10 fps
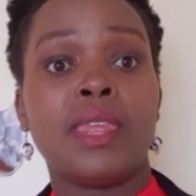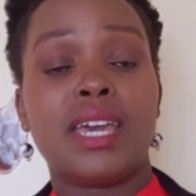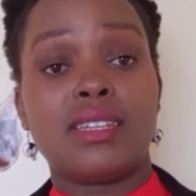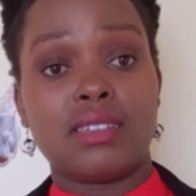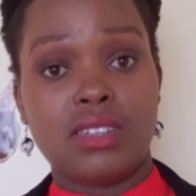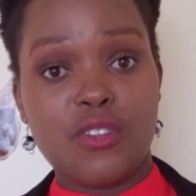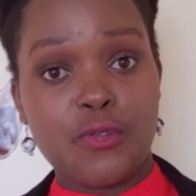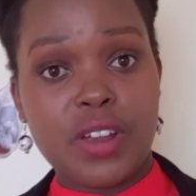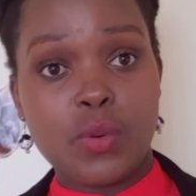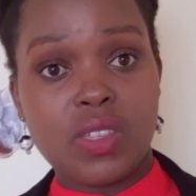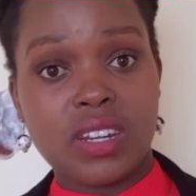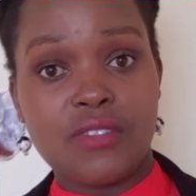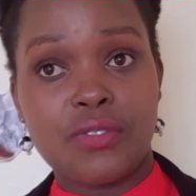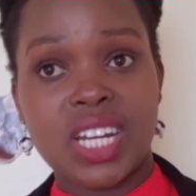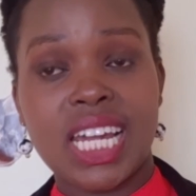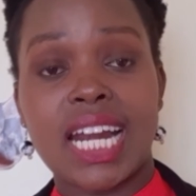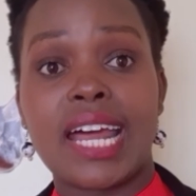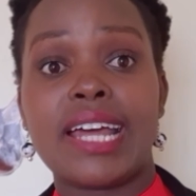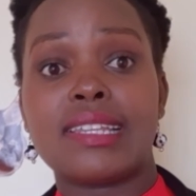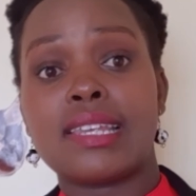it is different with the different
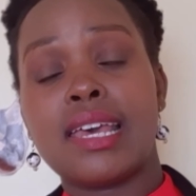clients,